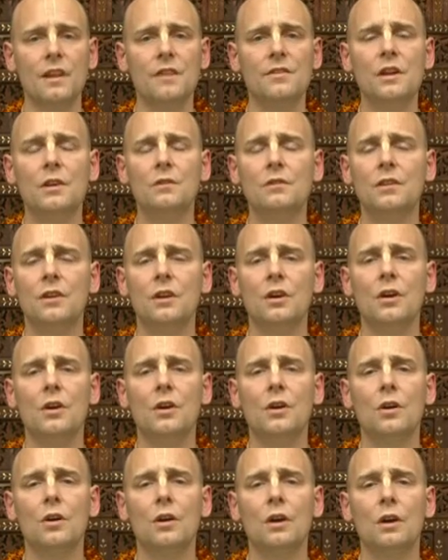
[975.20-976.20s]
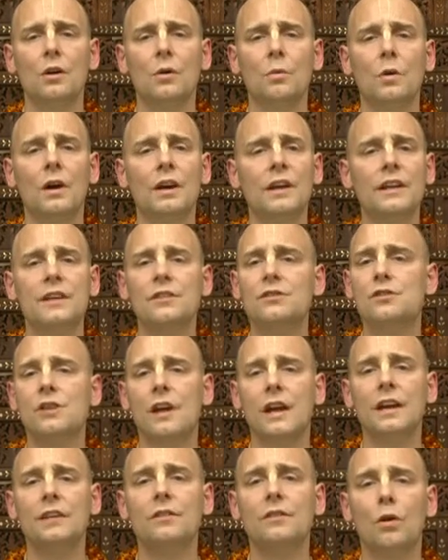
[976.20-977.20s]
That one can
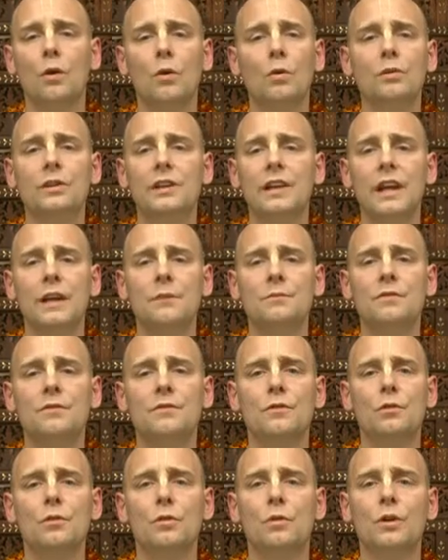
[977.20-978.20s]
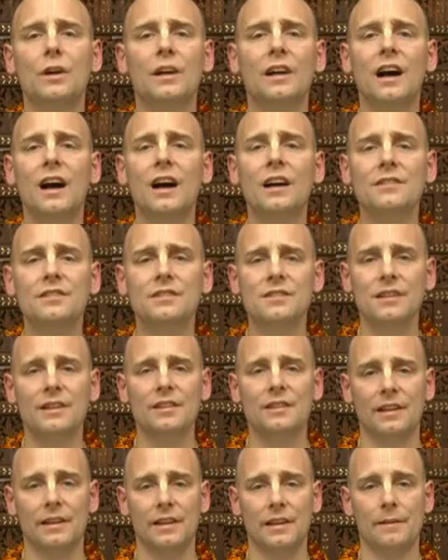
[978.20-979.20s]
chant the holy names of the Lord
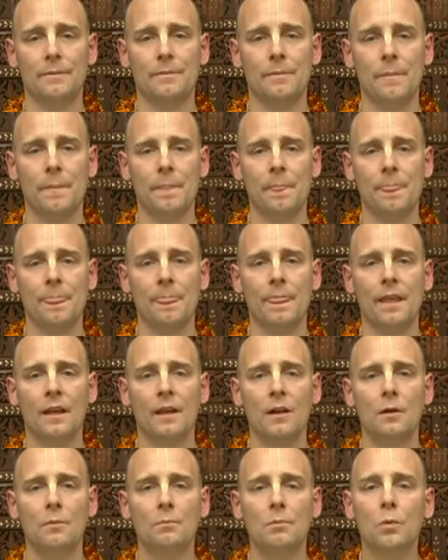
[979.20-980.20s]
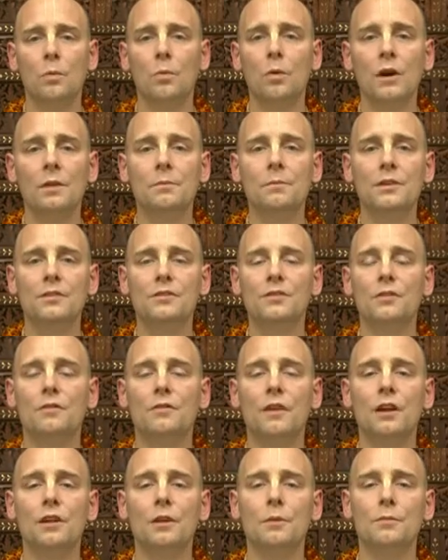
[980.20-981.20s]
constantly, but one must
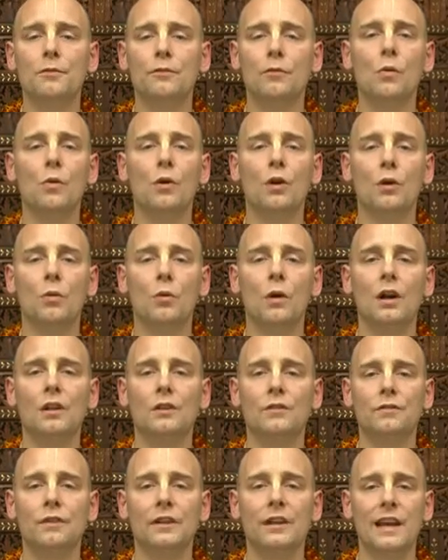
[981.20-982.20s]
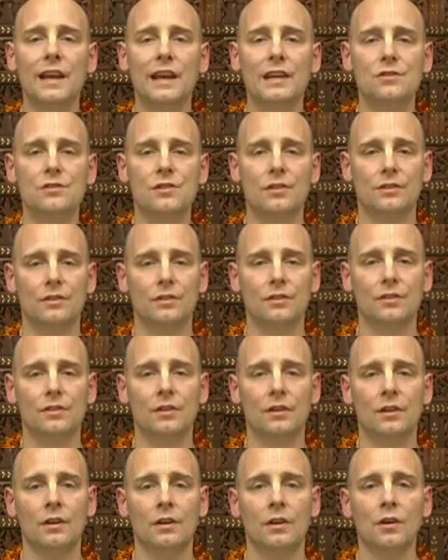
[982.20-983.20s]
develop four qualifications.
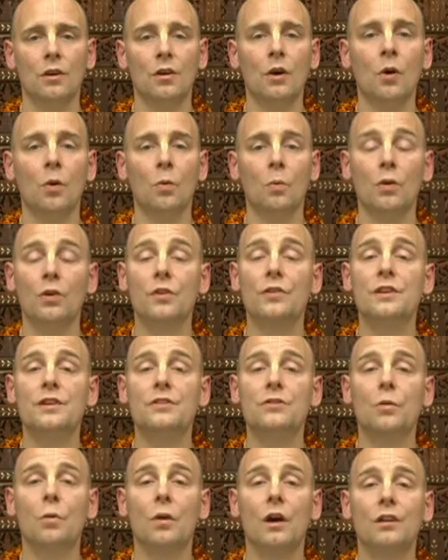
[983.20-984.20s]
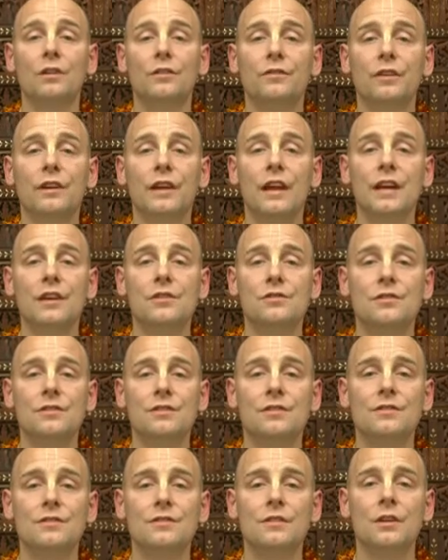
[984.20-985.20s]
What are these
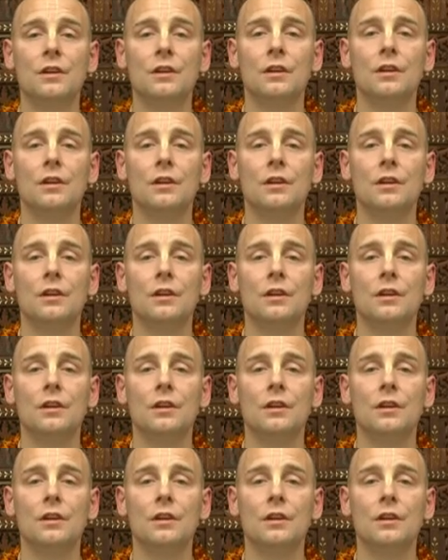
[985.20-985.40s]
qualifications?